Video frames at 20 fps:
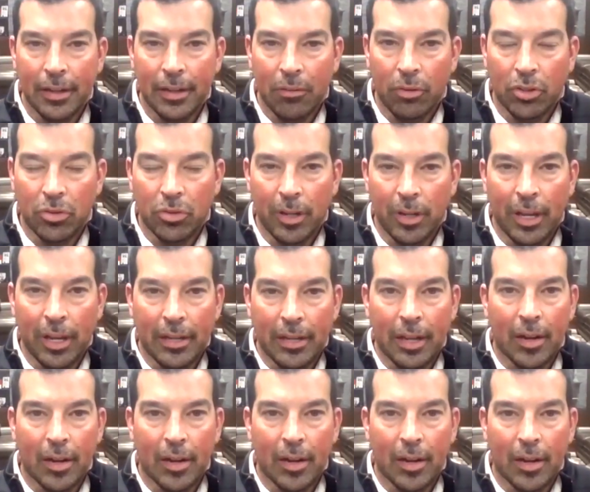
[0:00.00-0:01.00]
Wish we had
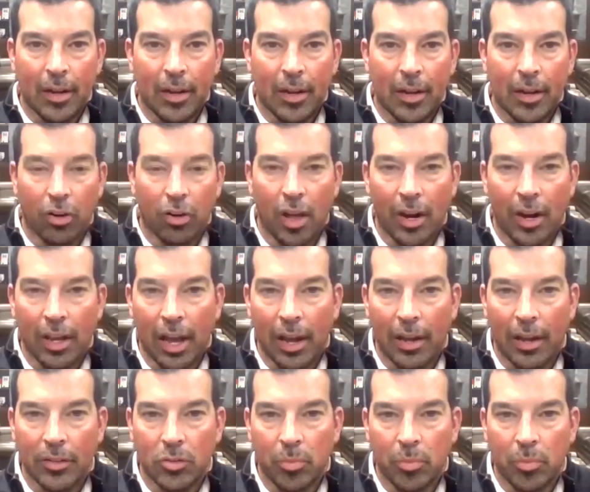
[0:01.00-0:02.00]
gotten more for a lot of
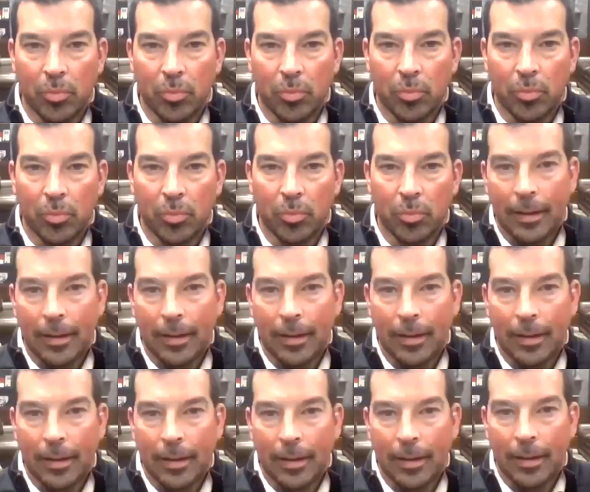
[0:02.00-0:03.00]
guys, but
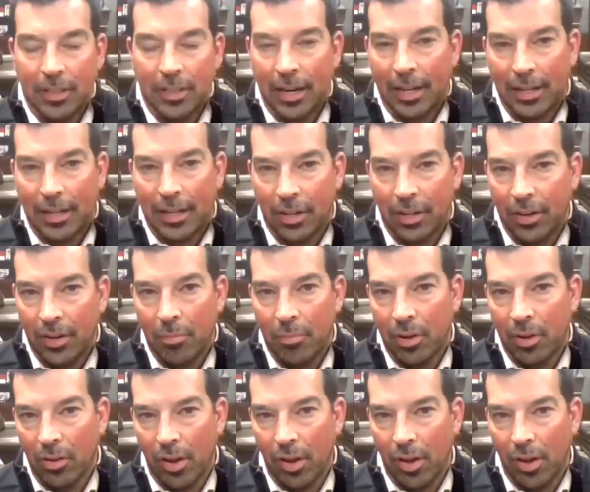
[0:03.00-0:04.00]
he's got to continue to
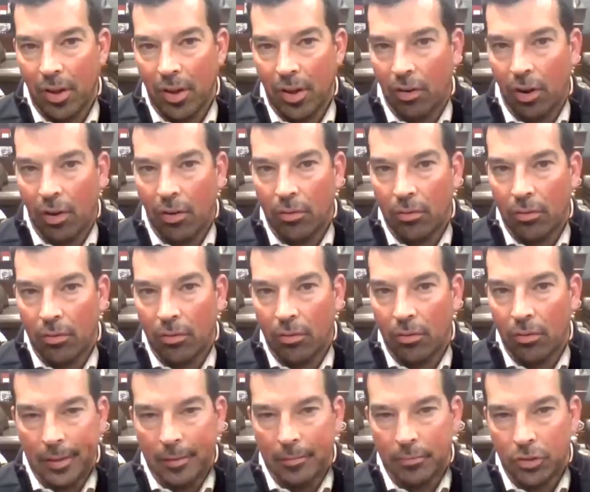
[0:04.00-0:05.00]
build on it and grow.
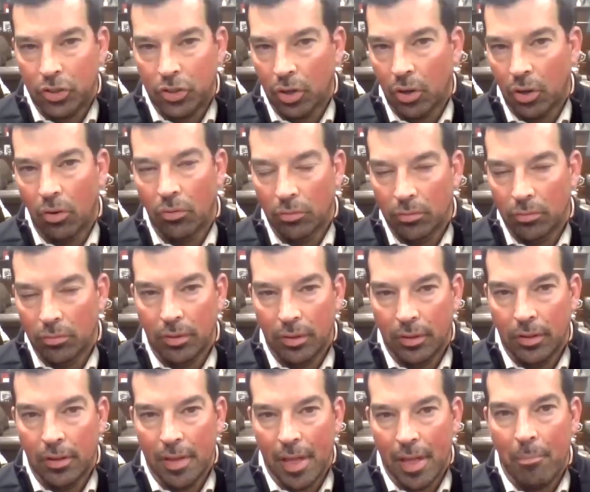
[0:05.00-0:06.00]
Shown
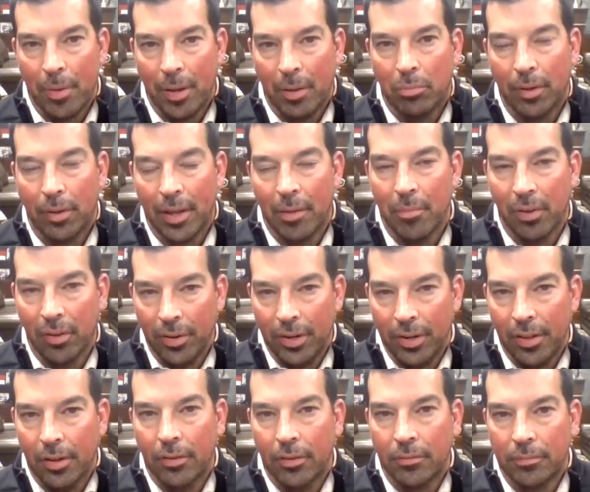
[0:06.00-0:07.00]
that big
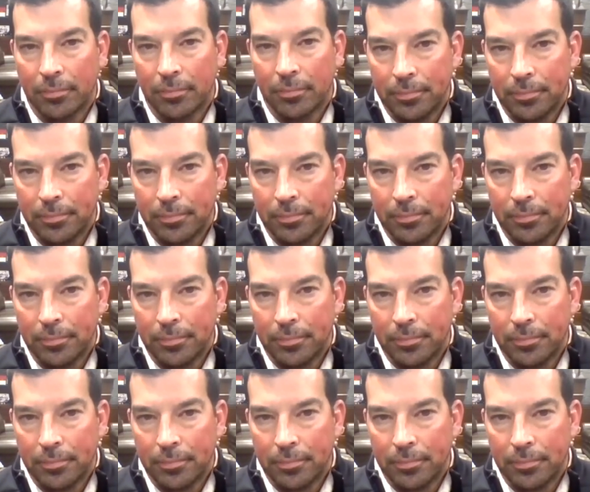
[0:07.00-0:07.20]
playability though.